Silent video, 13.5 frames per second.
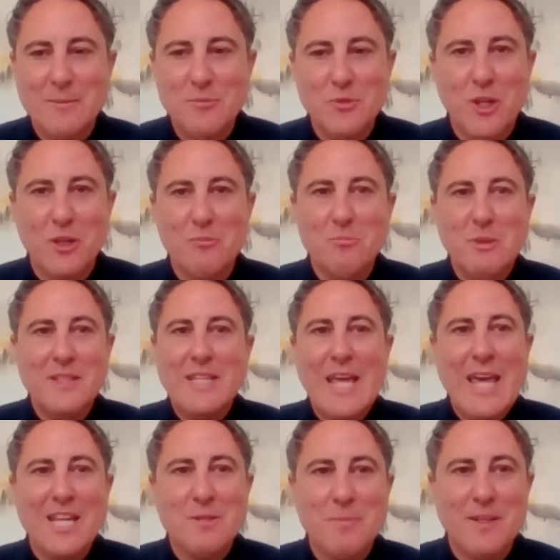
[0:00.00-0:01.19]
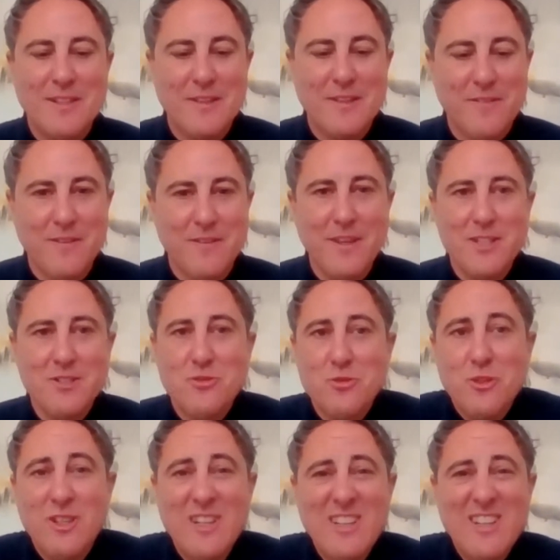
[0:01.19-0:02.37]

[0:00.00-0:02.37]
not being the expert in different things. So